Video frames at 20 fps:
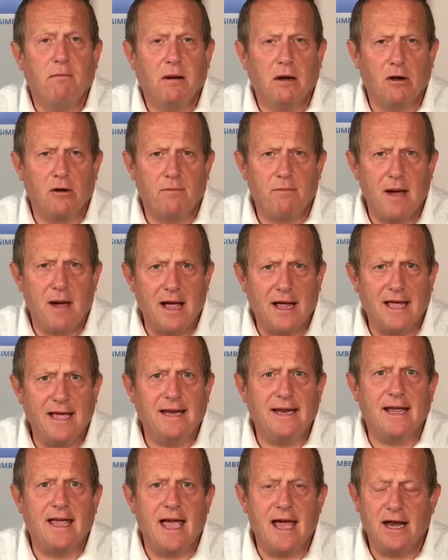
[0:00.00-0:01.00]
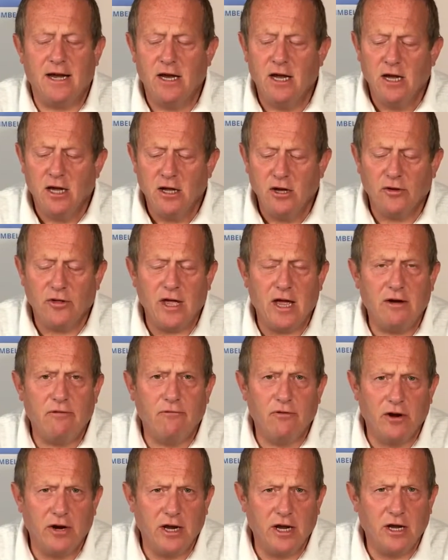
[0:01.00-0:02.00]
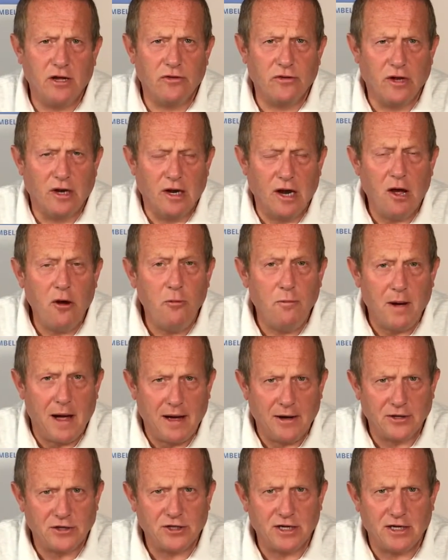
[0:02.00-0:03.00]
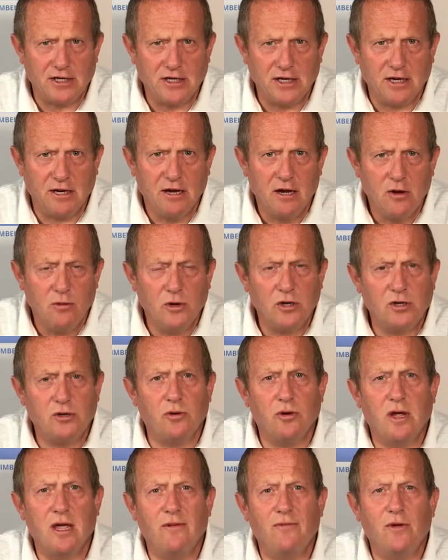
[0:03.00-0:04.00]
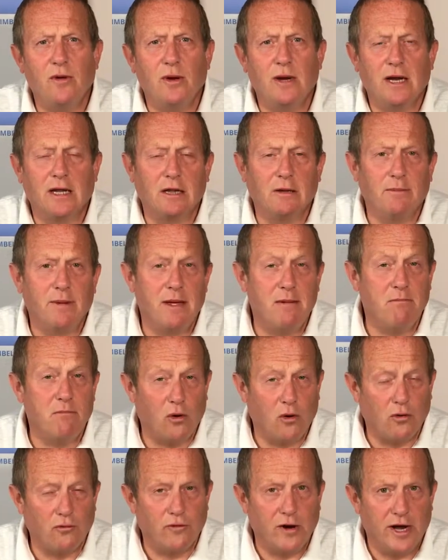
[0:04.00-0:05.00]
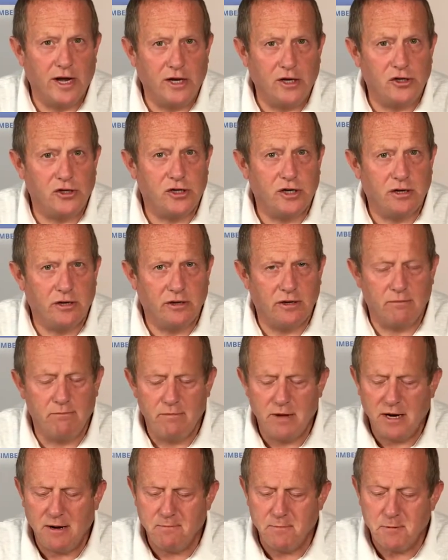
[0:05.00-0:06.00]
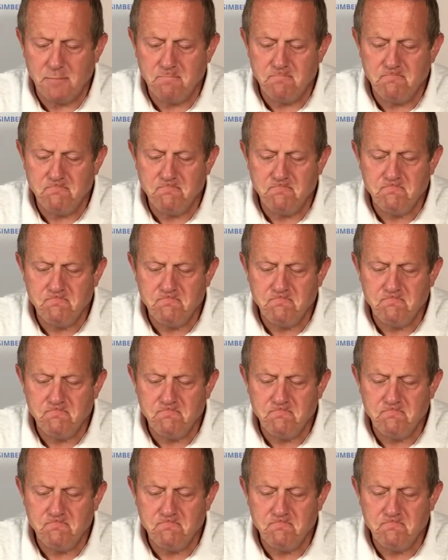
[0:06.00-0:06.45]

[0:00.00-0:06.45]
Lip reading: plug back in again, you're then running at the low power setting, which will give you a little bit more range than minimum.